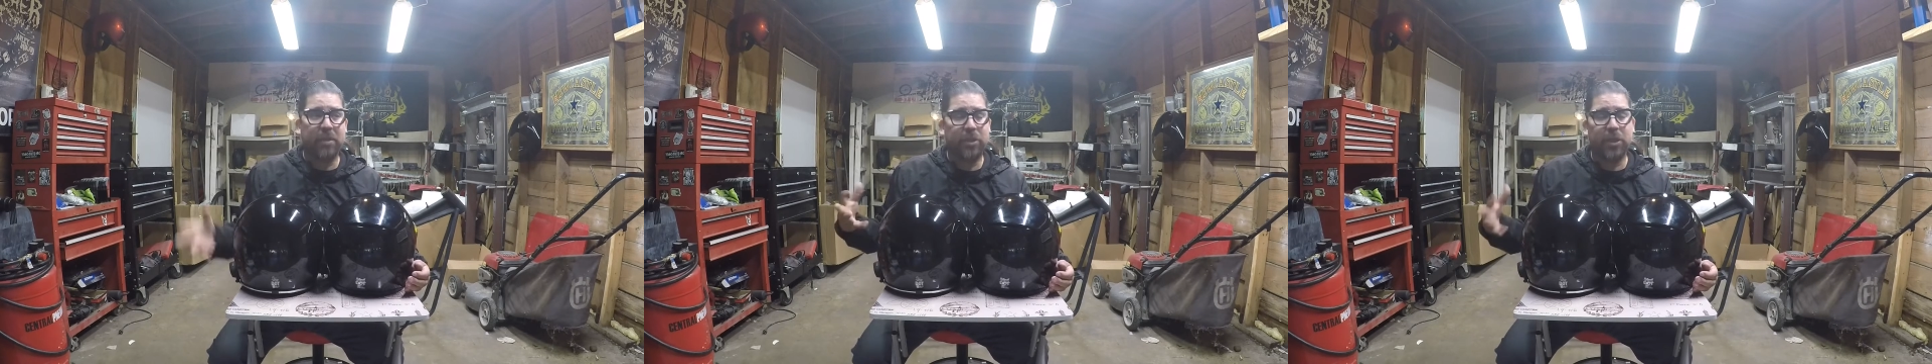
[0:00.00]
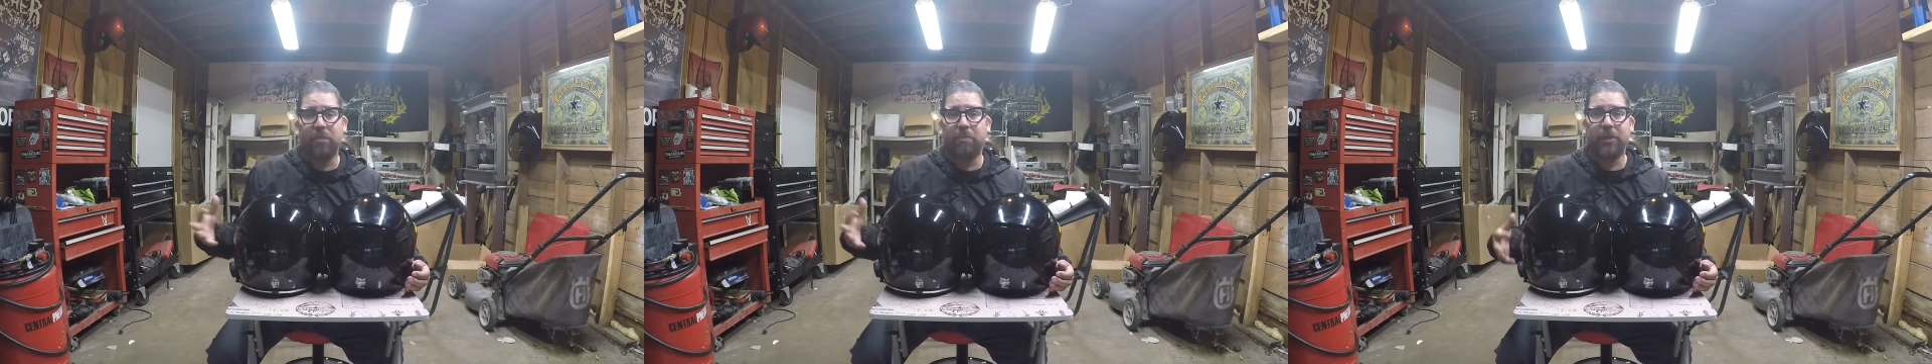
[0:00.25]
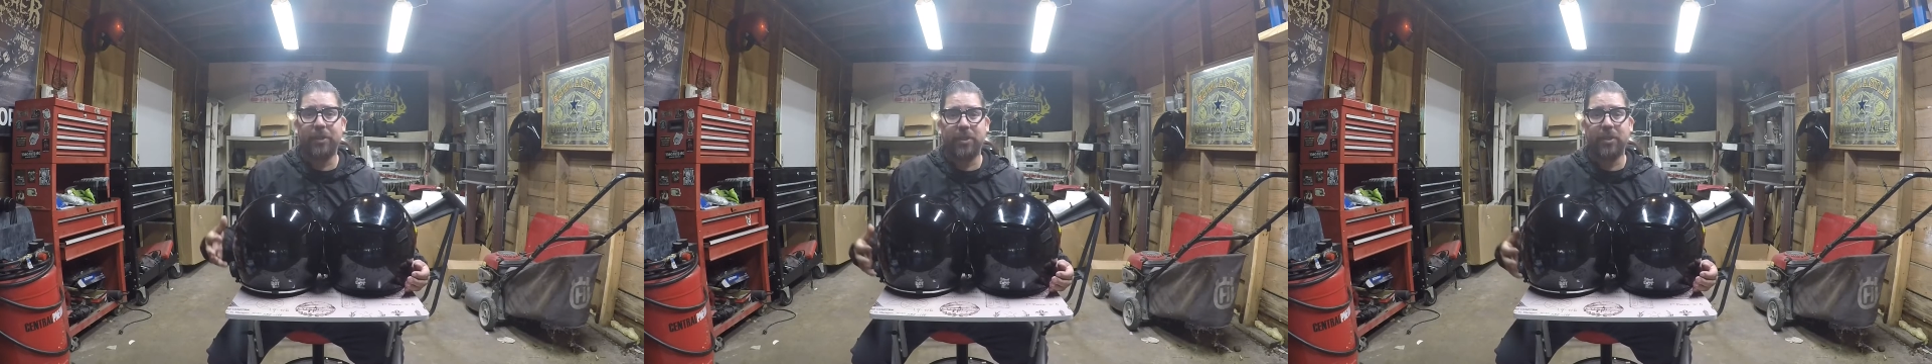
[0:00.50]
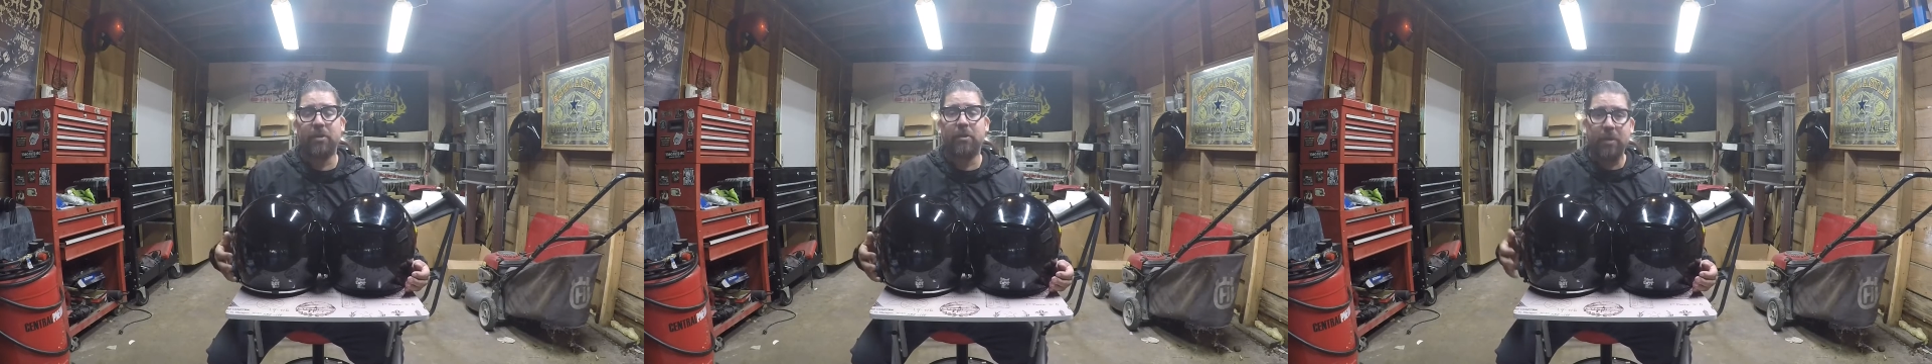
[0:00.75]
get a breeze in
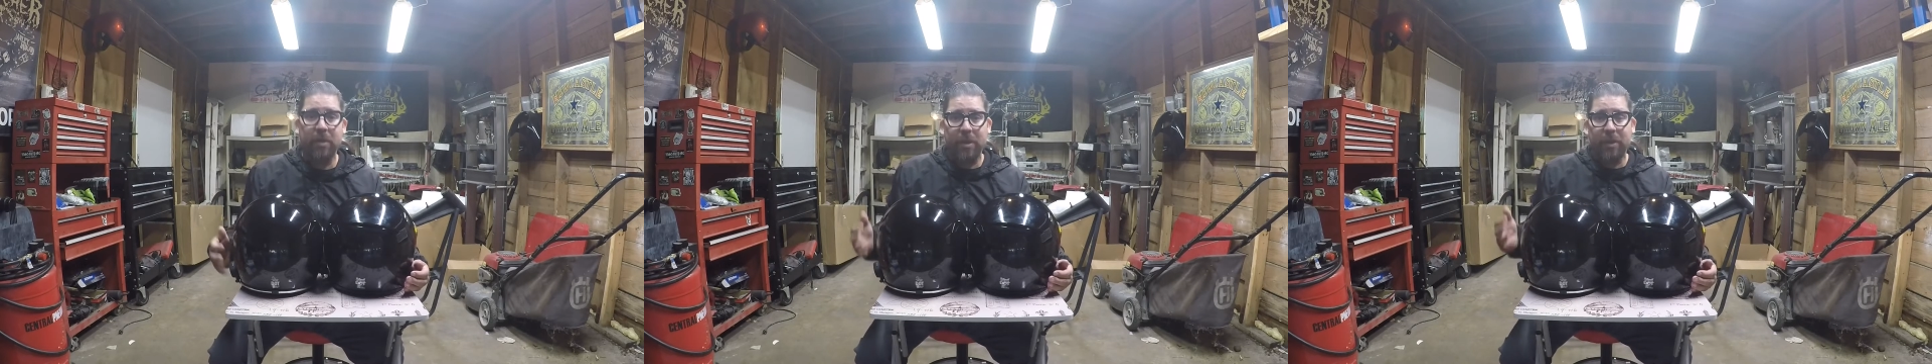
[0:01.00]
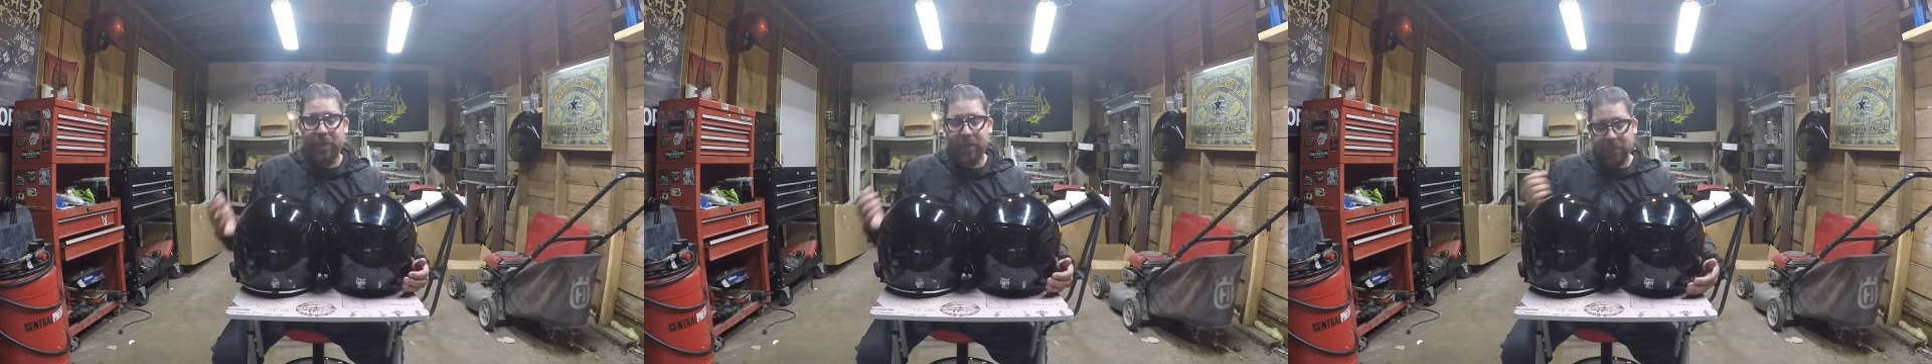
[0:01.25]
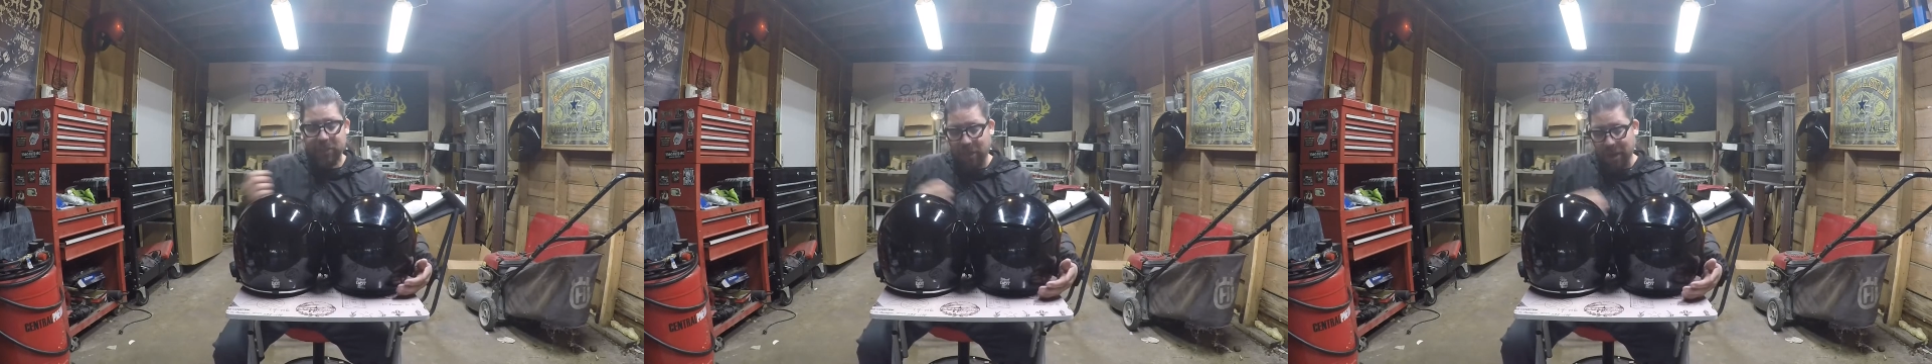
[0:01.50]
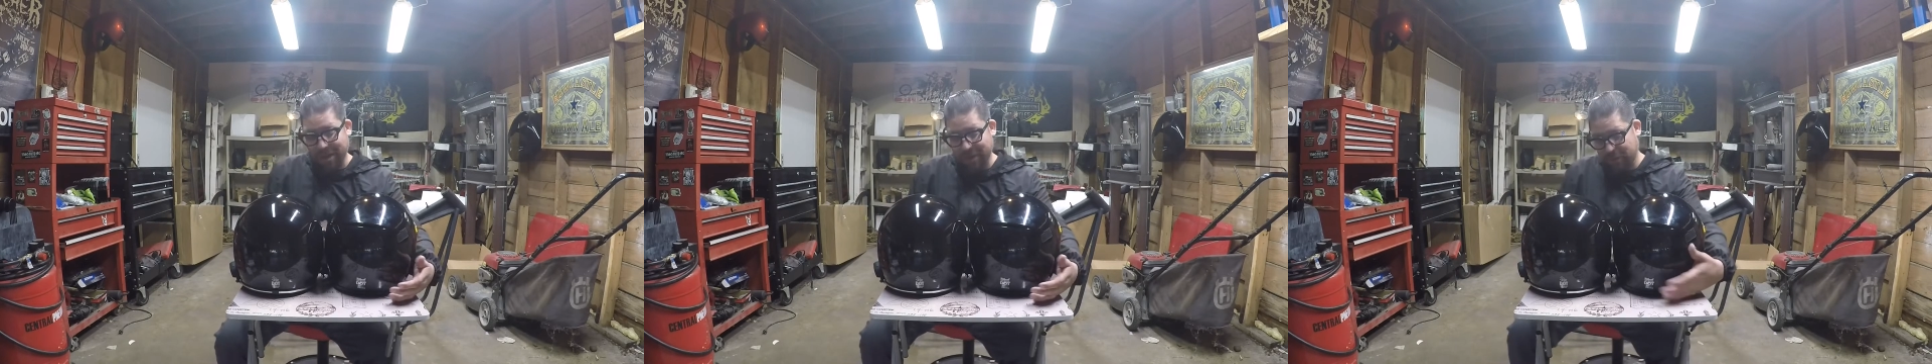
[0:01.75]
there, it gets
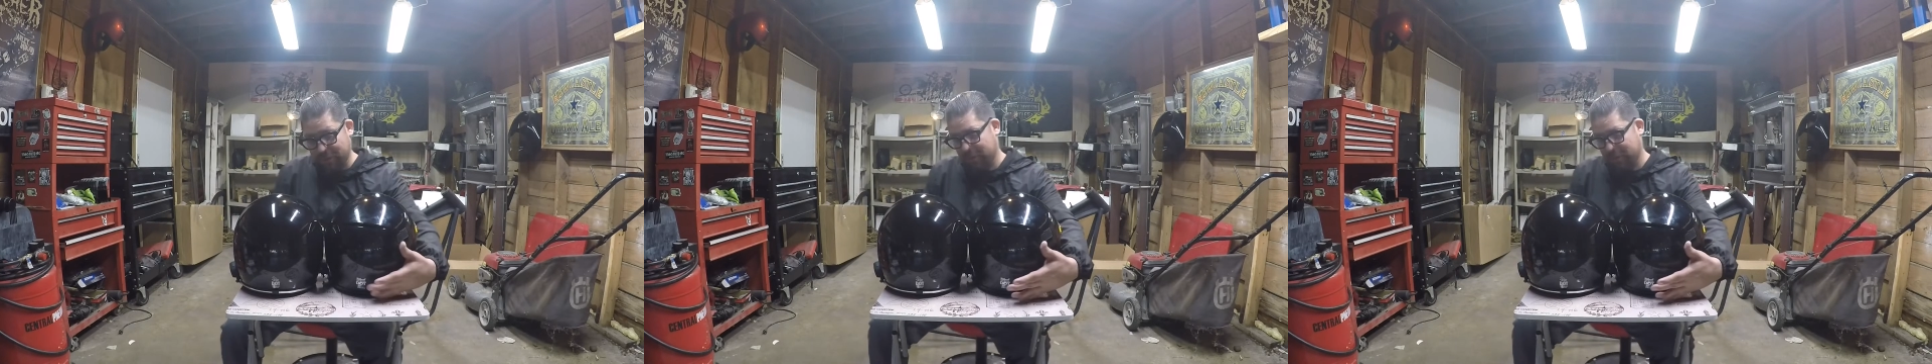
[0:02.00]
hot.